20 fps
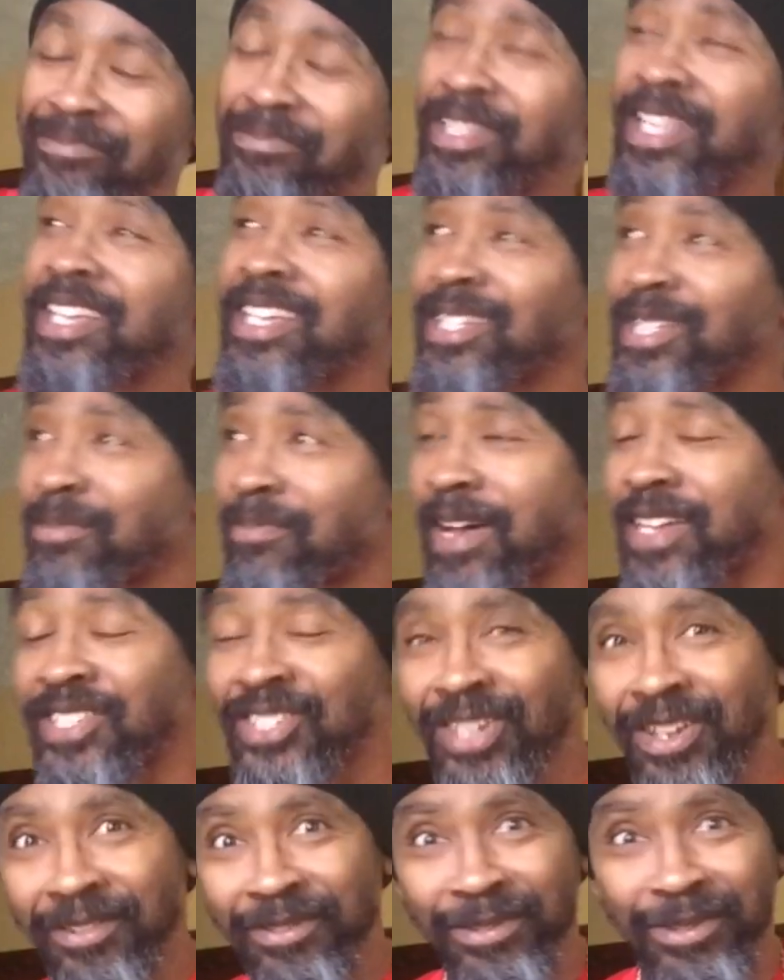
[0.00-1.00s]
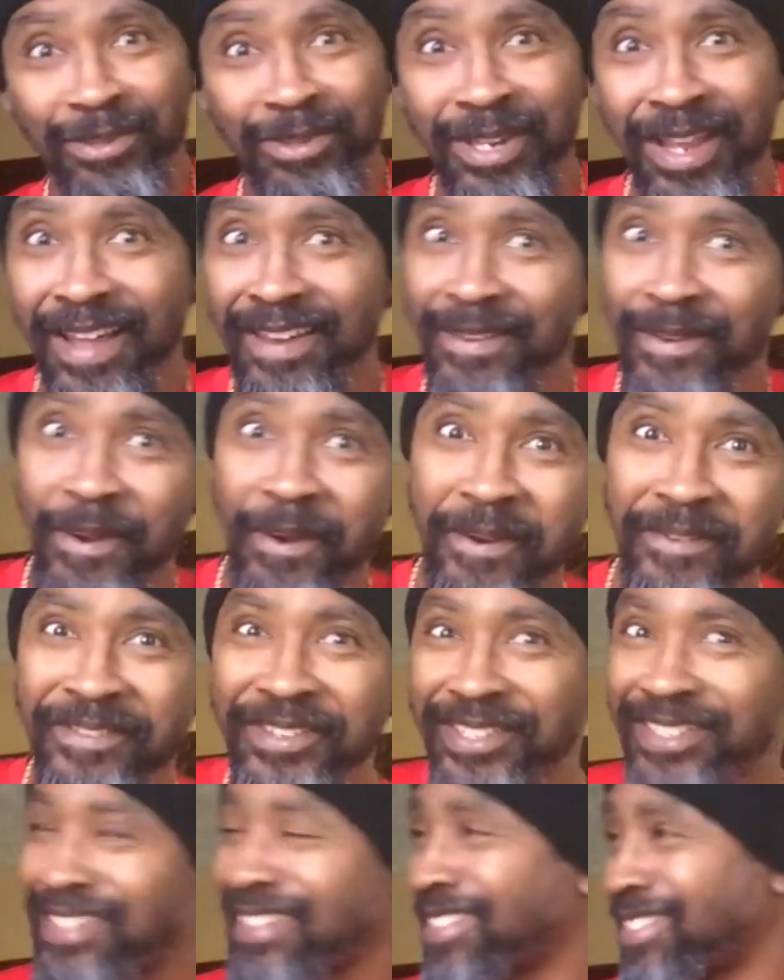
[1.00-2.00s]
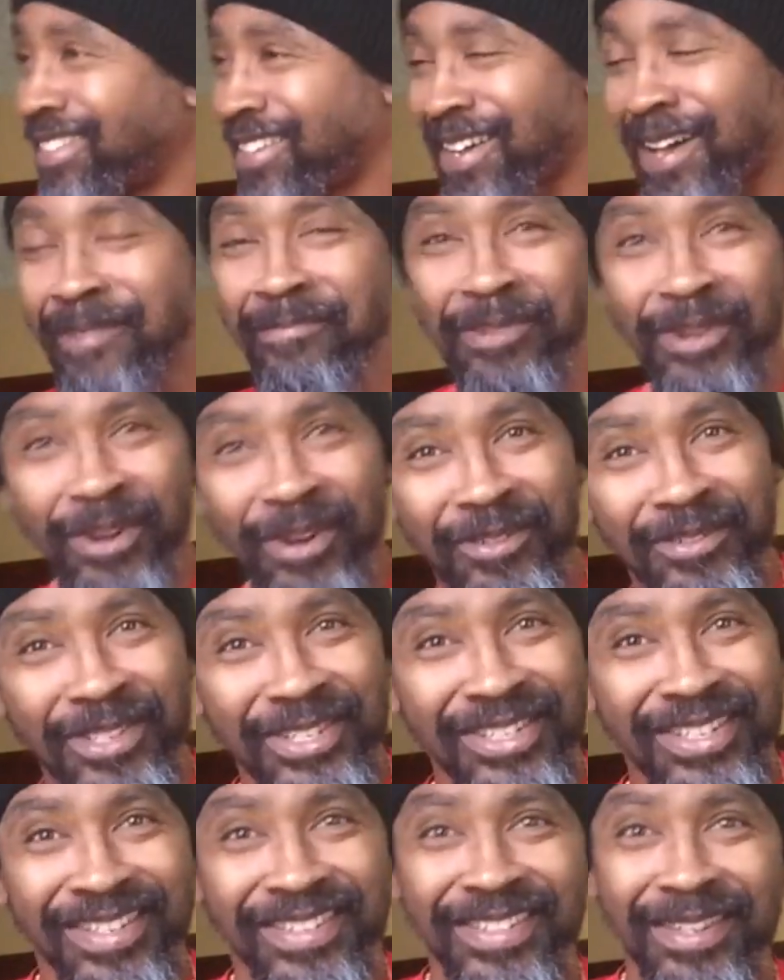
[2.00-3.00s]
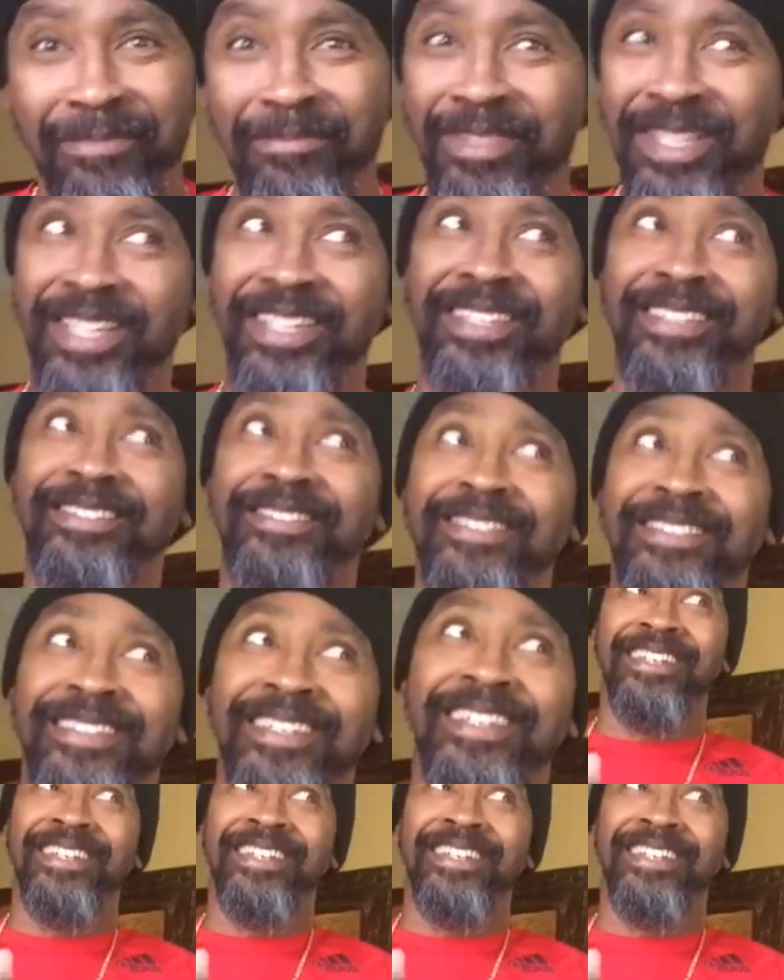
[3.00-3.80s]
I'm thinking to myself, you're not nervous? Because I'm nervous, because I'm thinking,